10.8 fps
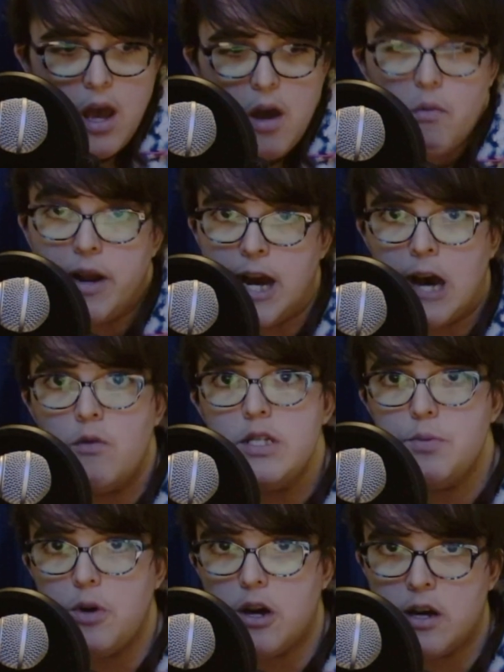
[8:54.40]
When I was
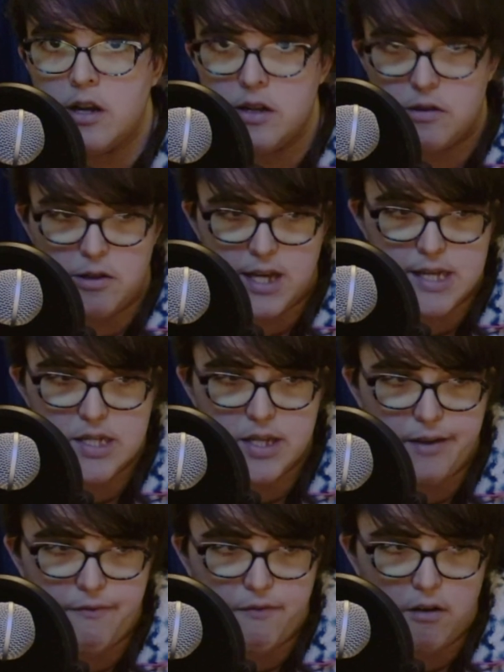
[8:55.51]
put on the list
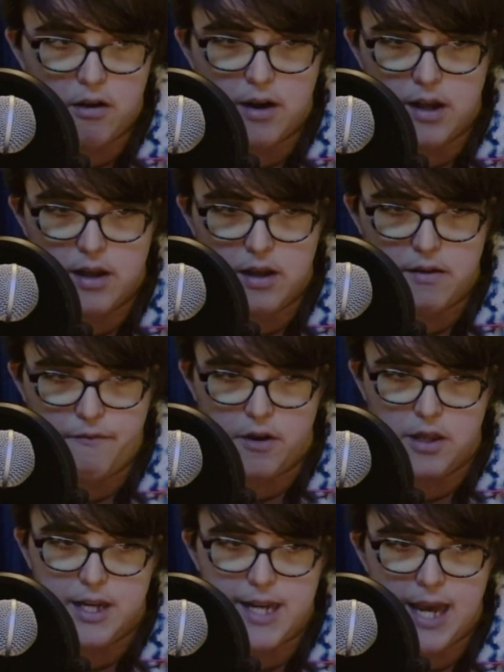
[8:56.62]
for
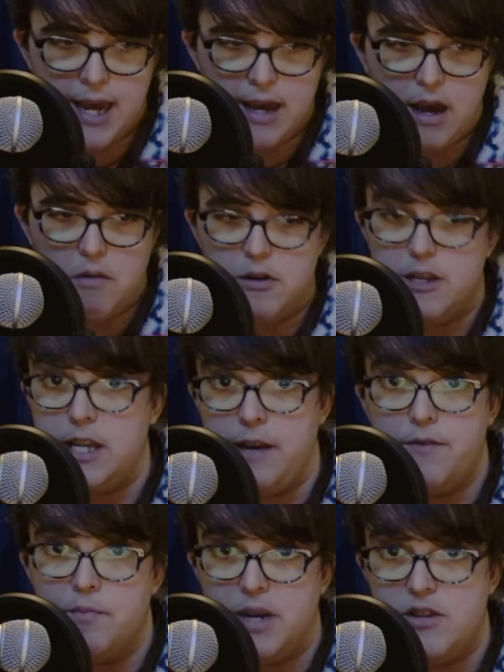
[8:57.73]
the day I
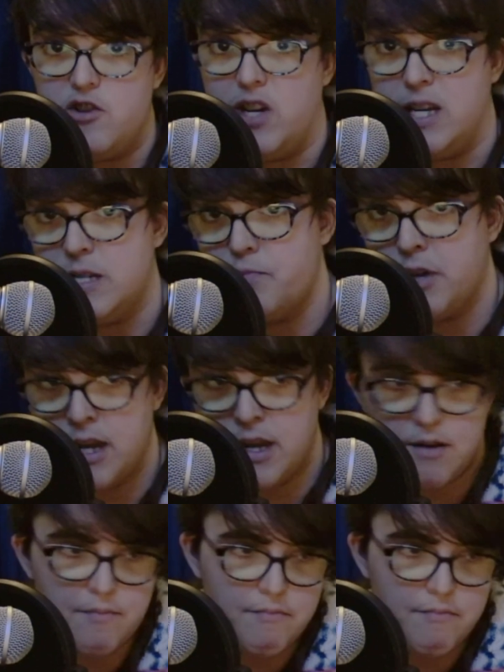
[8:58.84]
received my transplant,